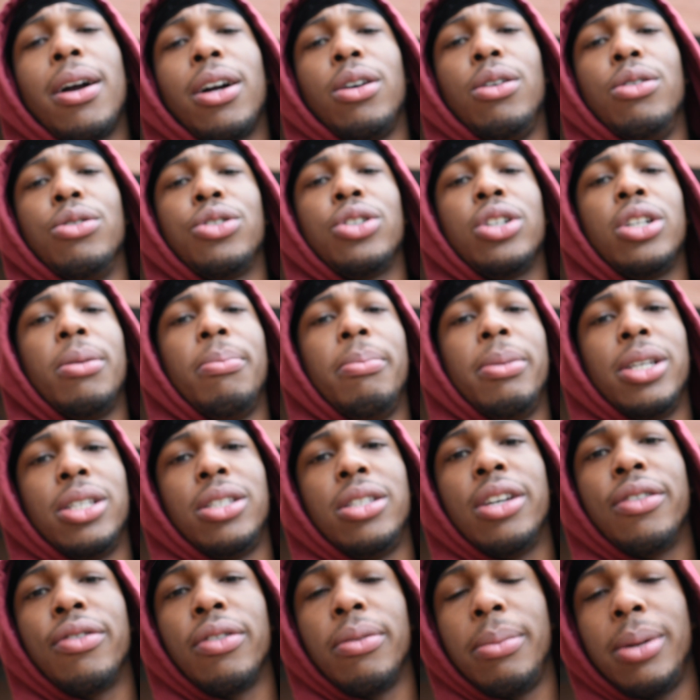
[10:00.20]
not gonna treat a
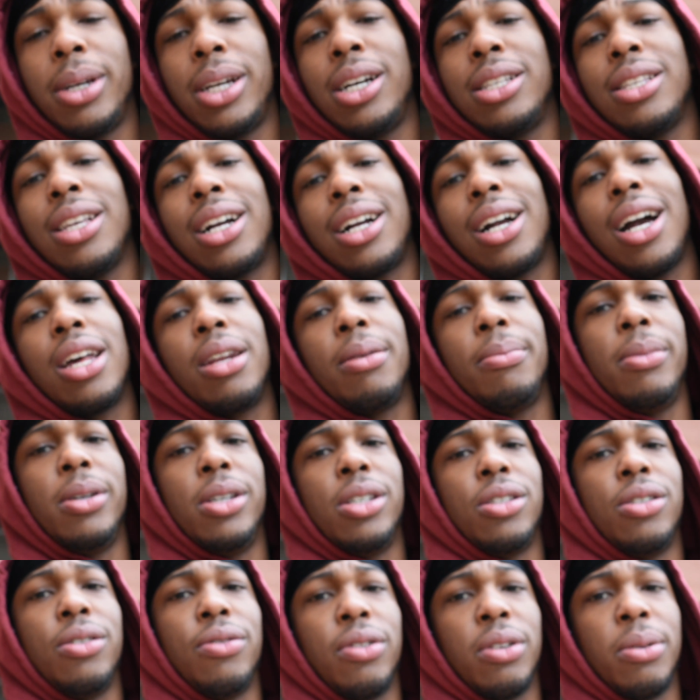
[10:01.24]
bitch different because I got a
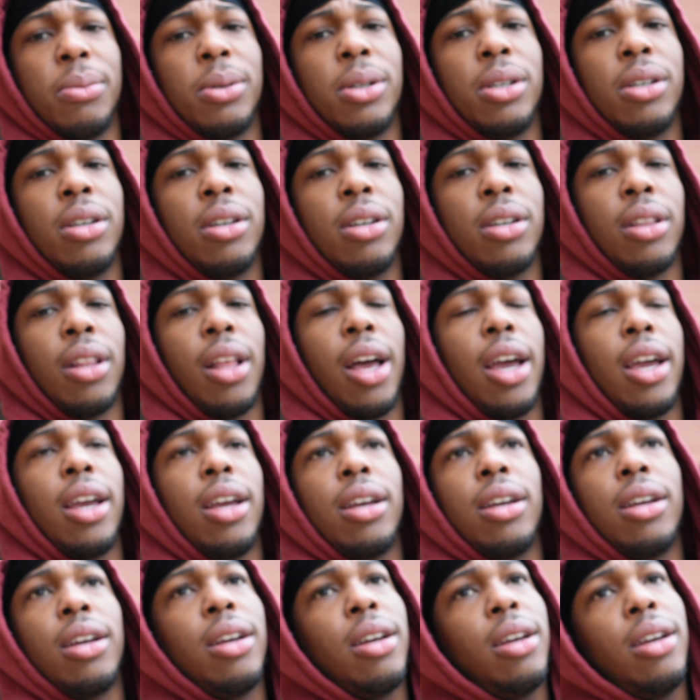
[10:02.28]
bitch, you feel me? Like,
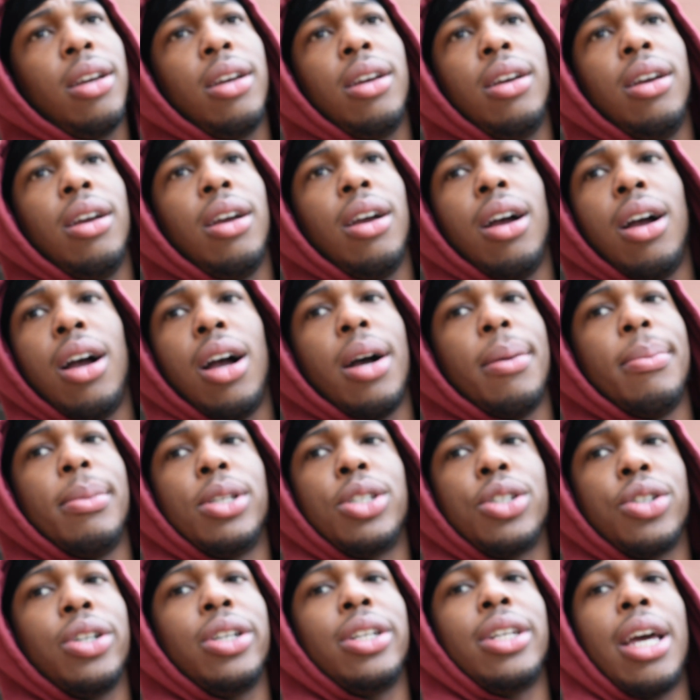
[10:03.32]
I'm
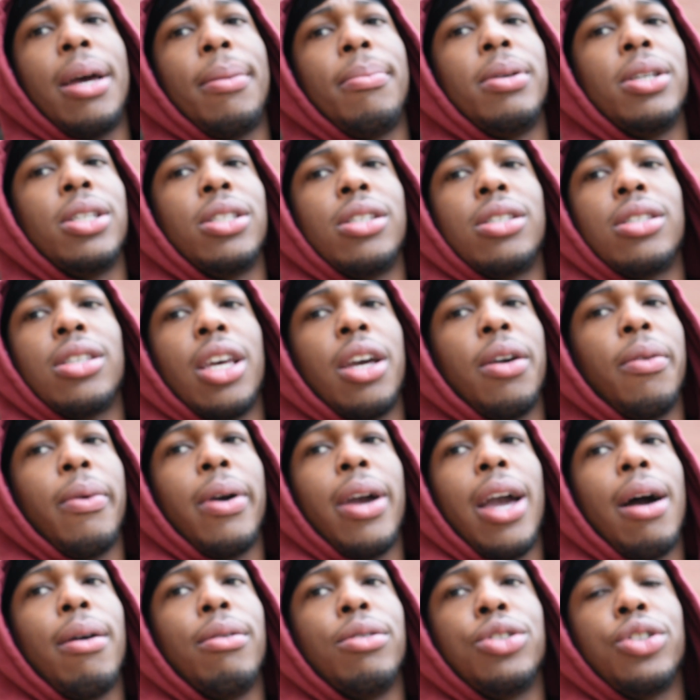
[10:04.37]
gonna treat that bitch the same
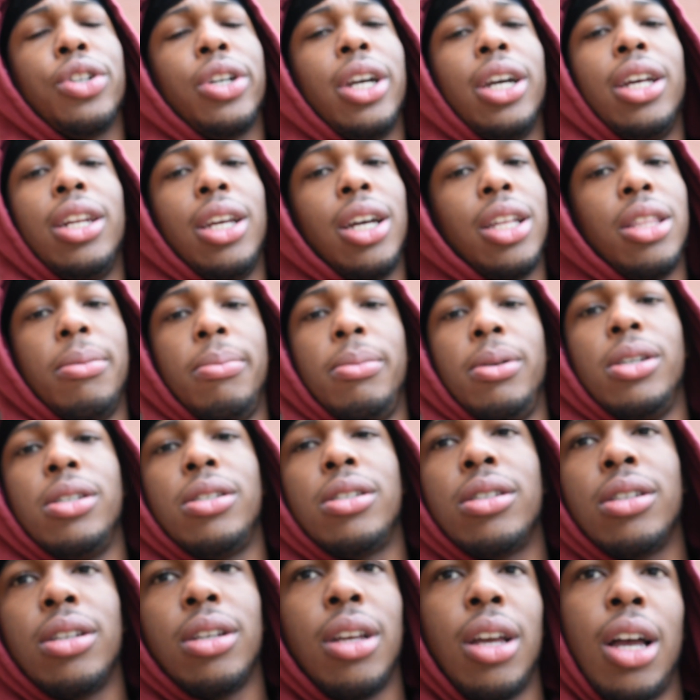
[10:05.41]
way I would treat any other
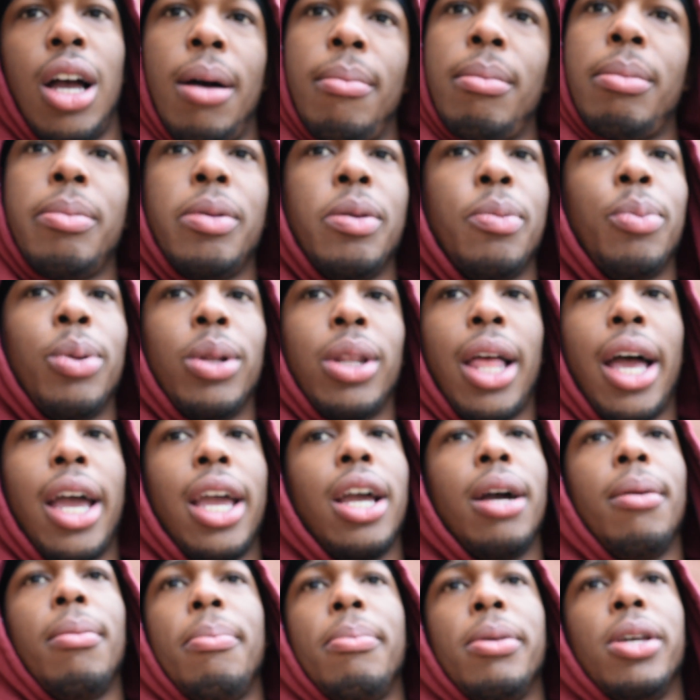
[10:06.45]
bitch. I'm gonna be
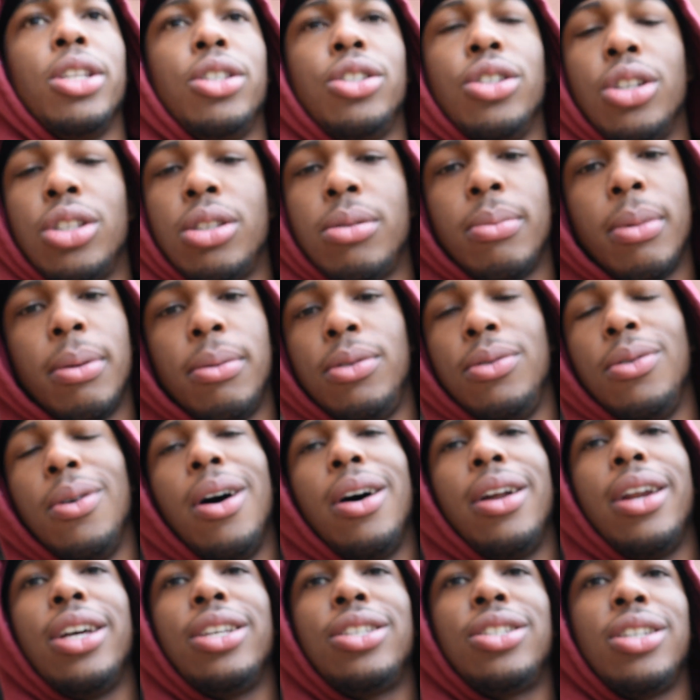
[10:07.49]
polite, I'm gonna be a gentleman, do
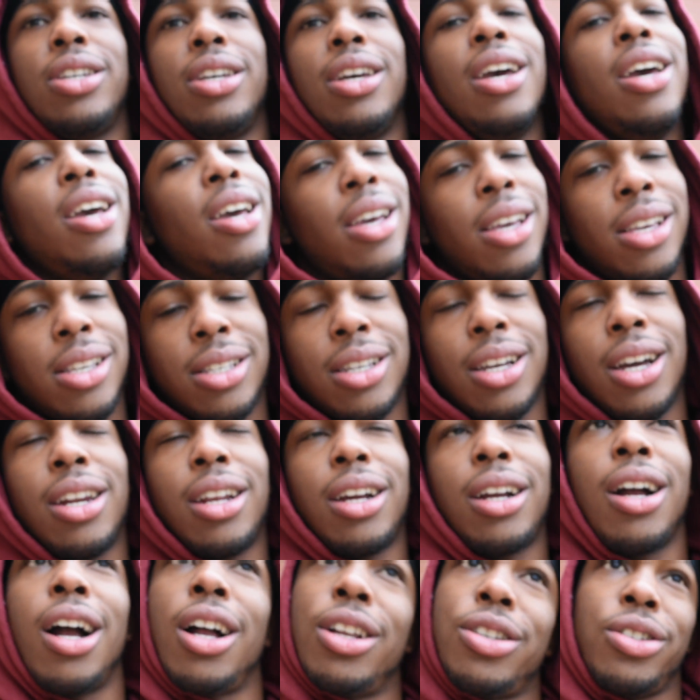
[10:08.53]
all that shit. It's kind
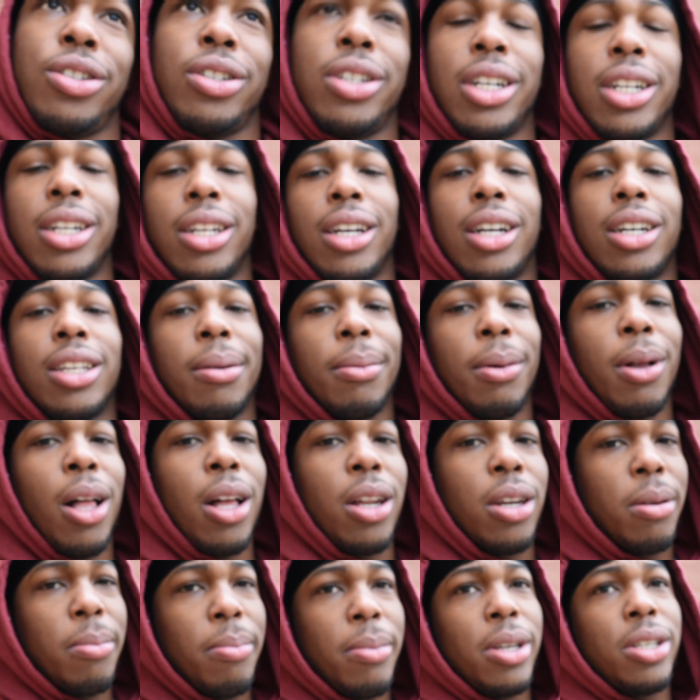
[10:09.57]
of contradicting because I'm
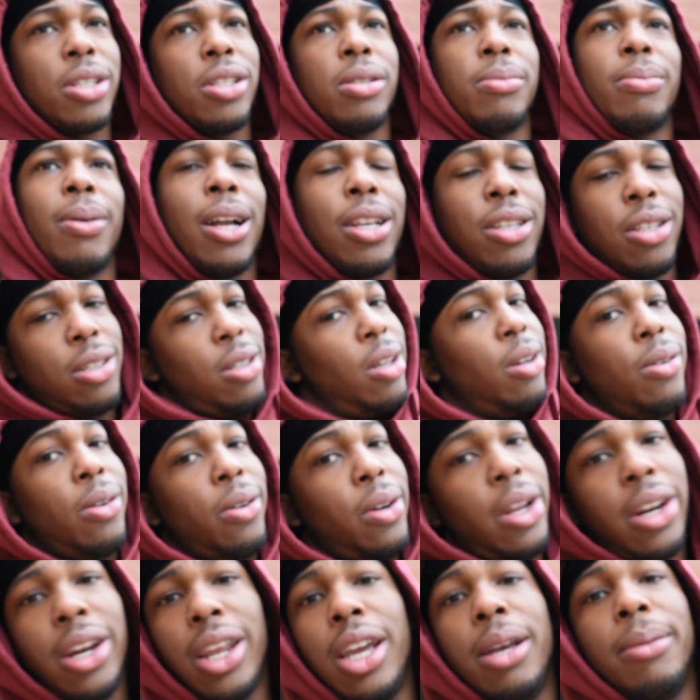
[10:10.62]
calling them bitches, but I just don't know
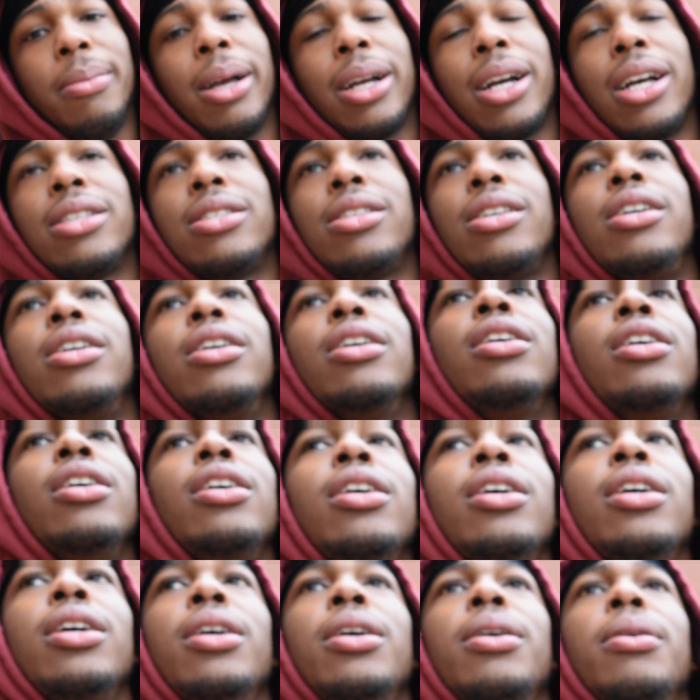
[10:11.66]
their name, like I said.
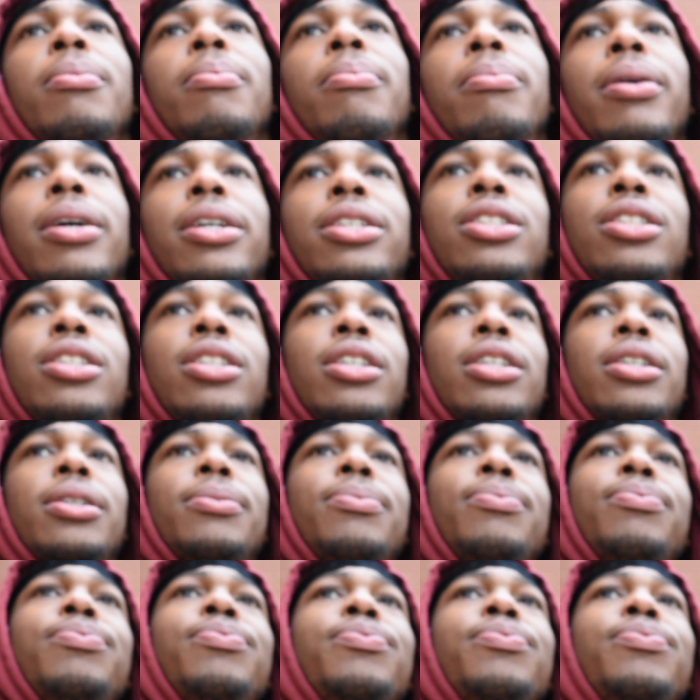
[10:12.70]
But shit,